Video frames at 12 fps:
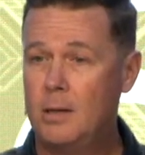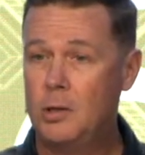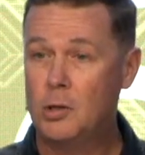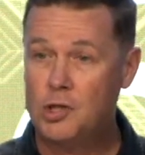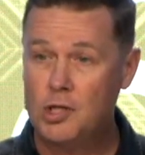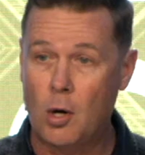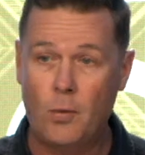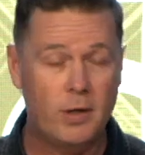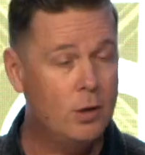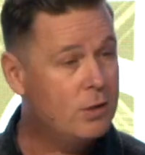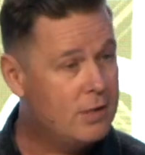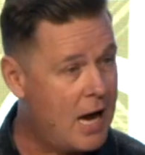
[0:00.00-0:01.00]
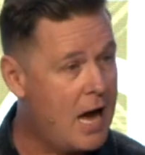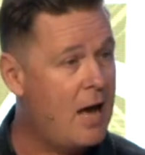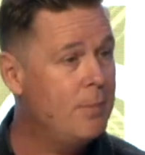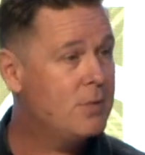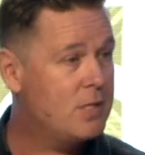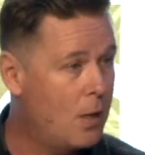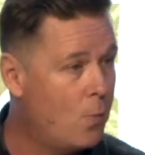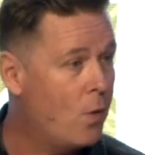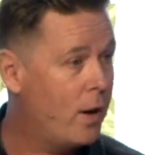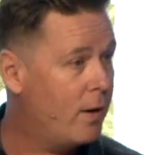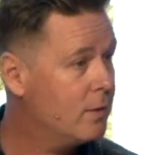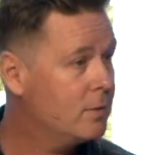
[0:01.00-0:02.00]
You're sowing your time
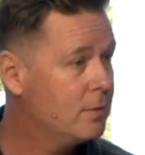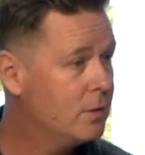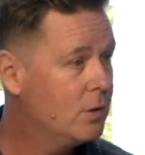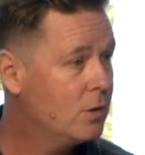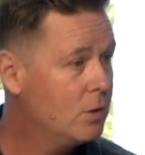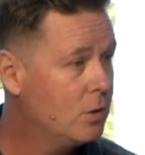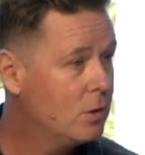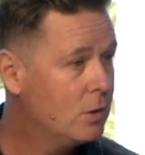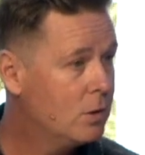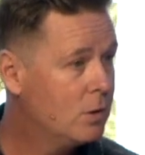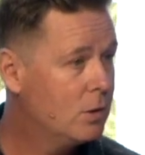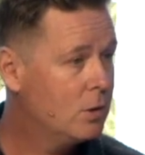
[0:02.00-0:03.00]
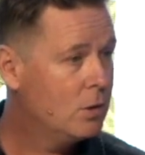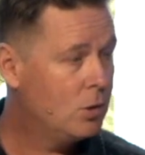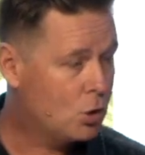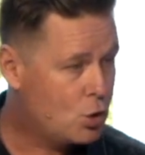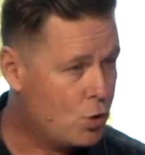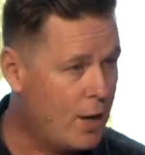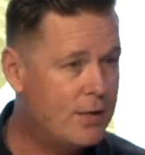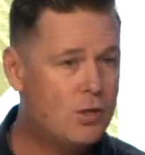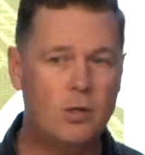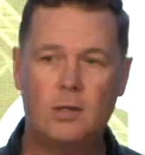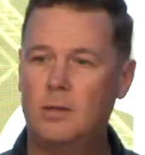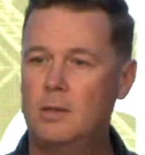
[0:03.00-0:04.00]
somewhere, your
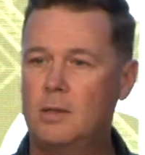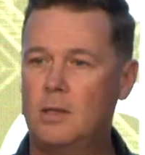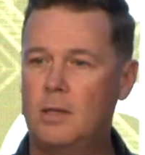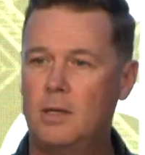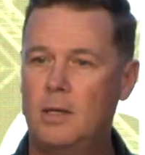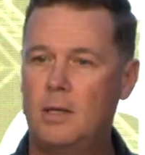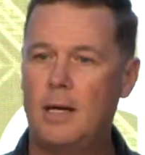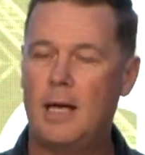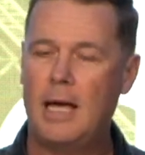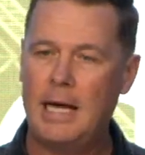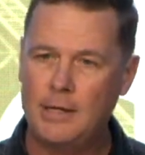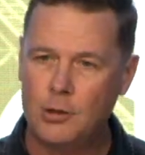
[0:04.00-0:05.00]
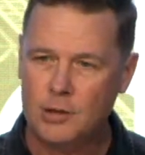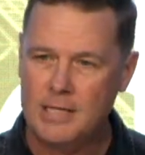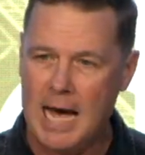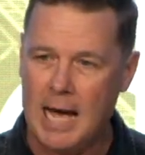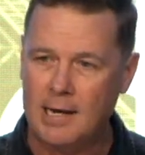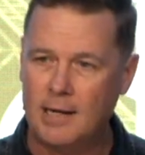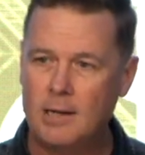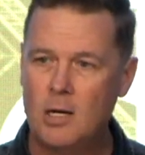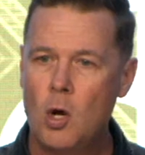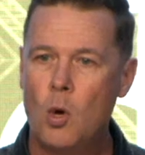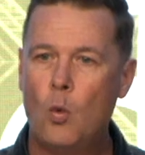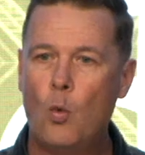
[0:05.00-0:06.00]
treasure and your talent.
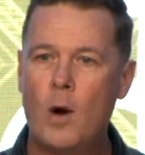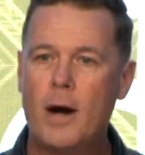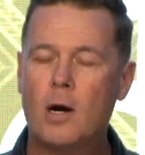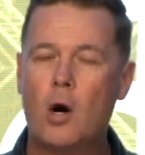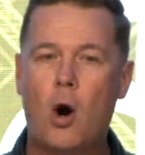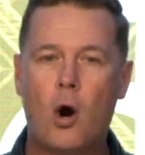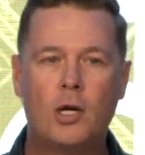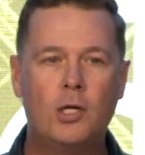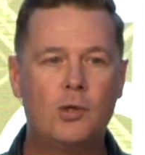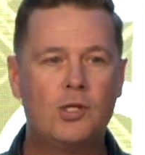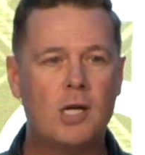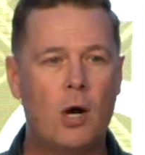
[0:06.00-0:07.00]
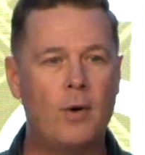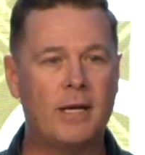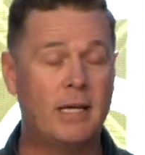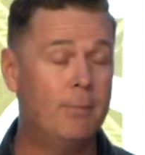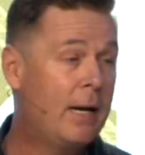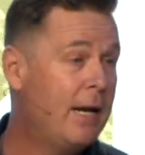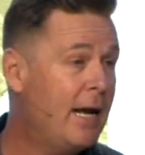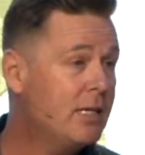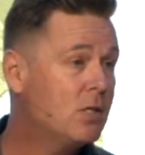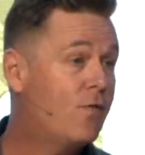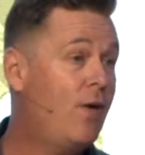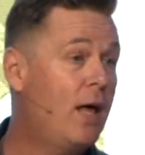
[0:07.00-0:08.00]
Where are you sowing it? My
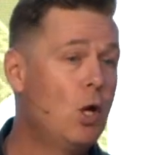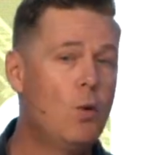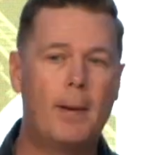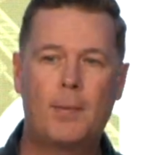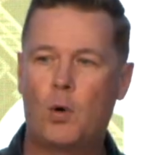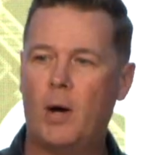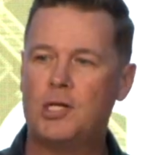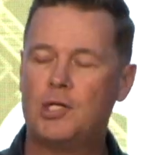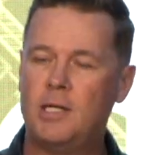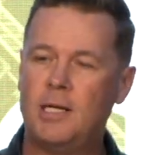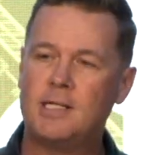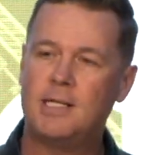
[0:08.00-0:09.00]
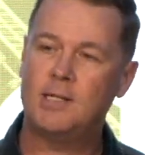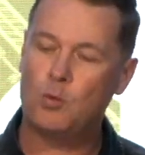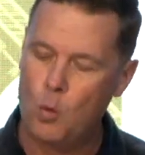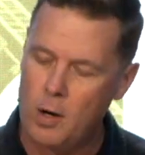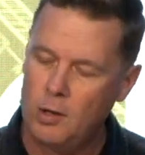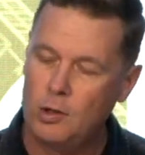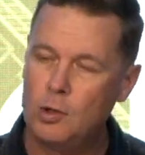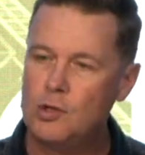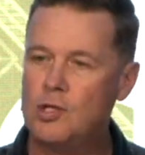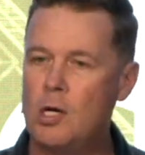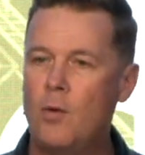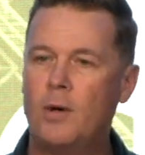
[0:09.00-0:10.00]
next follow up question is, is where you're
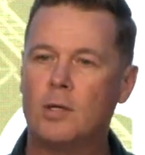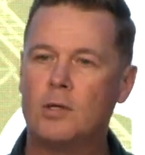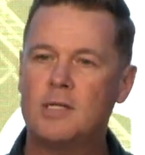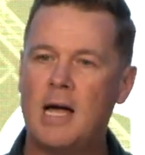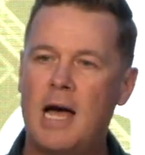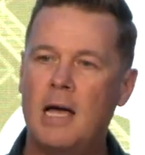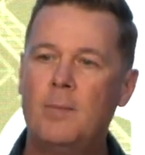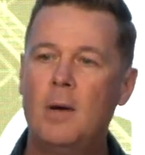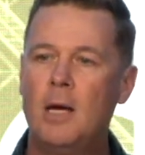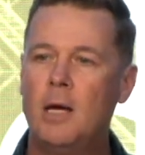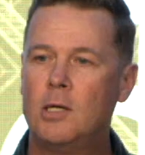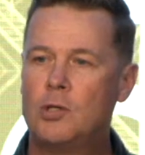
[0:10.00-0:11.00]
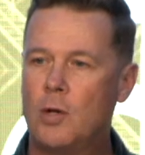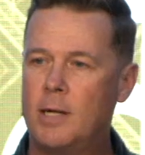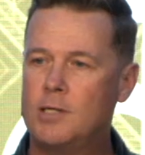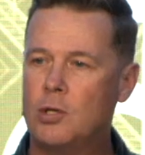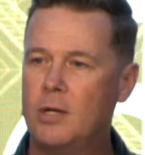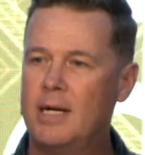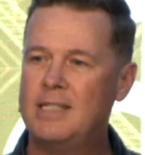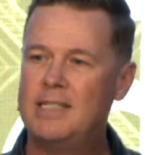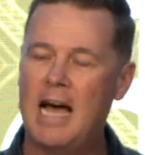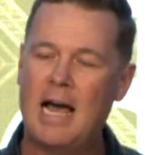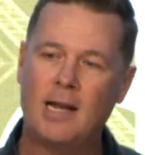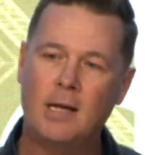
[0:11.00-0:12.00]
sowing your time, treasure, and
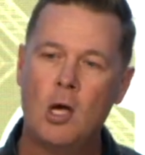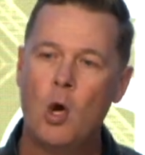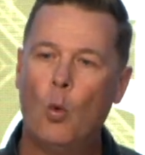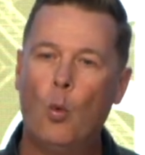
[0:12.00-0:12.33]
talent.